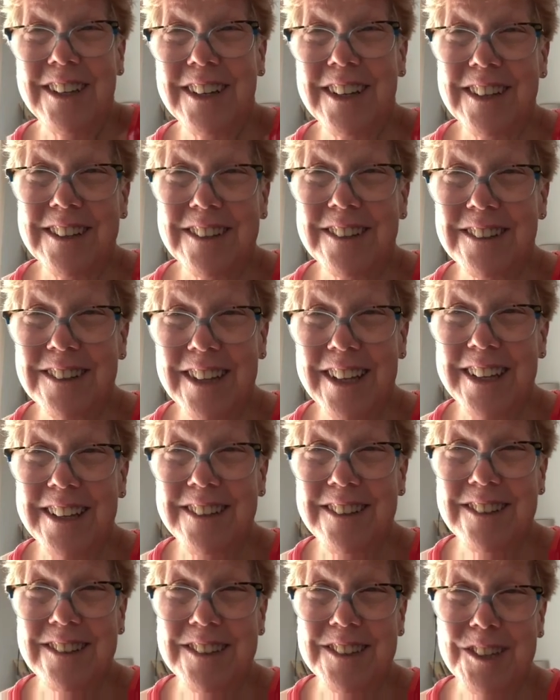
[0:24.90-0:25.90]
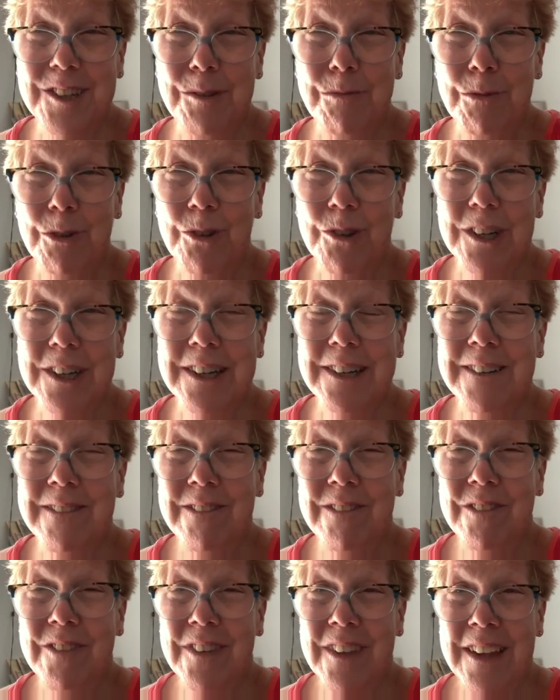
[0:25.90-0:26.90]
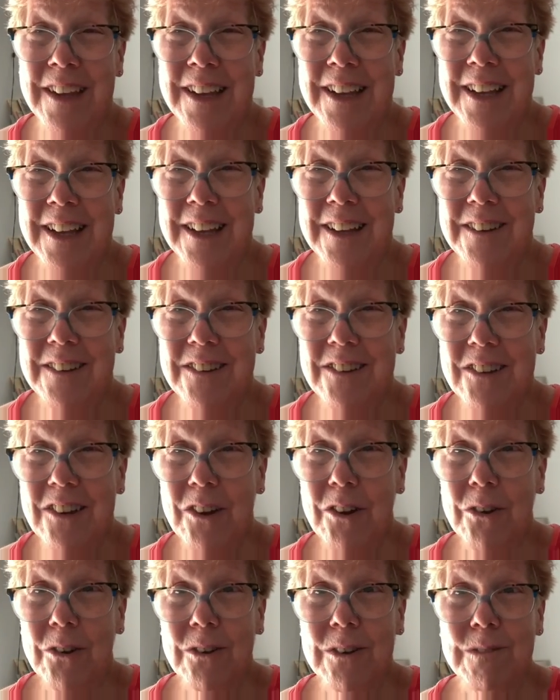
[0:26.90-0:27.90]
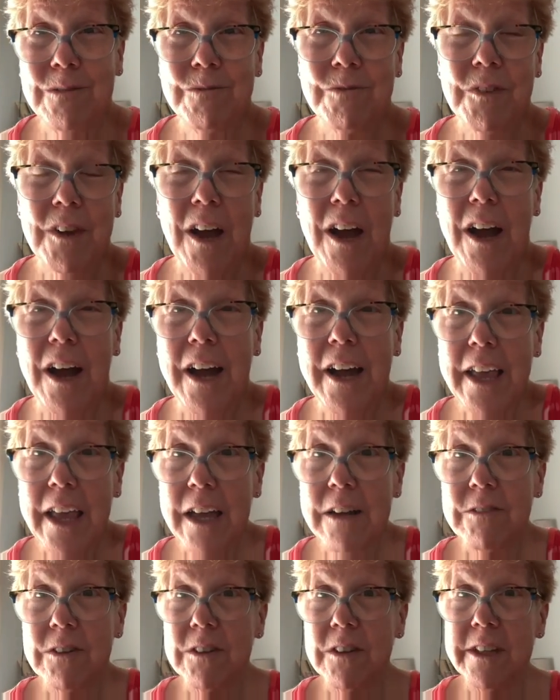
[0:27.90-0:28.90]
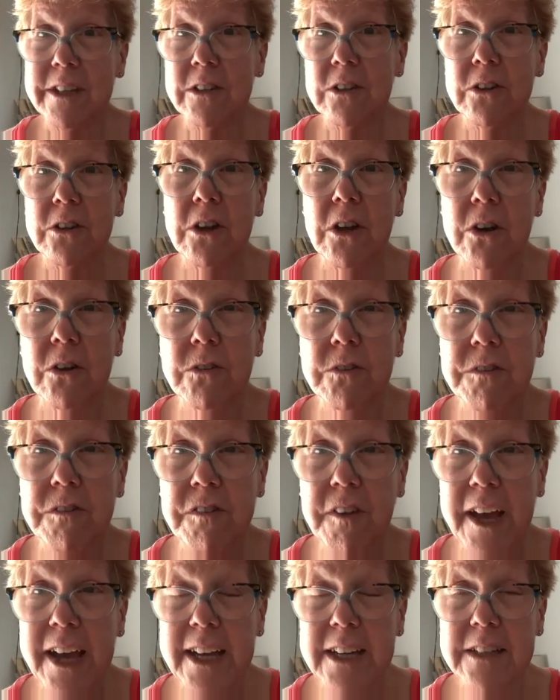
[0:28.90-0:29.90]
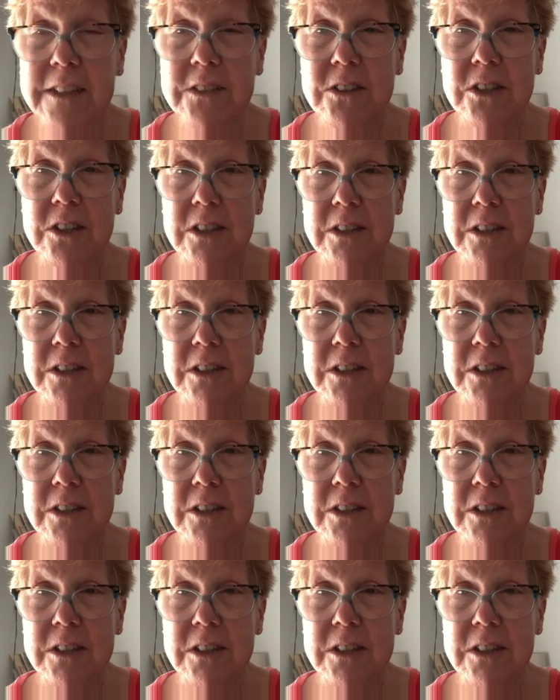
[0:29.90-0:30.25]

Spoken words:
slides anymore. So, I have a little known fact.